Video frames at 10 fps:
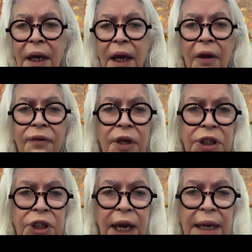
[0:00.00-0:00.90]
Every
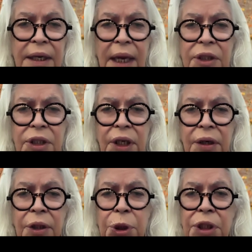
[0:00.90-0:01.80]
state and
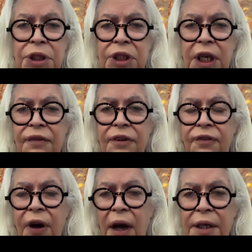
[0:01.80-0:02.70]
territory suffered
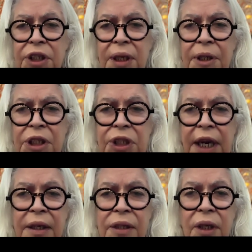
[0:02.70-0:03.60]
fire to some
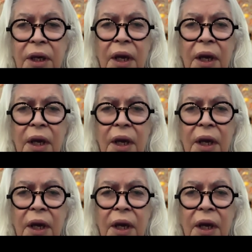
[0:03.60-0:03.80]
extent.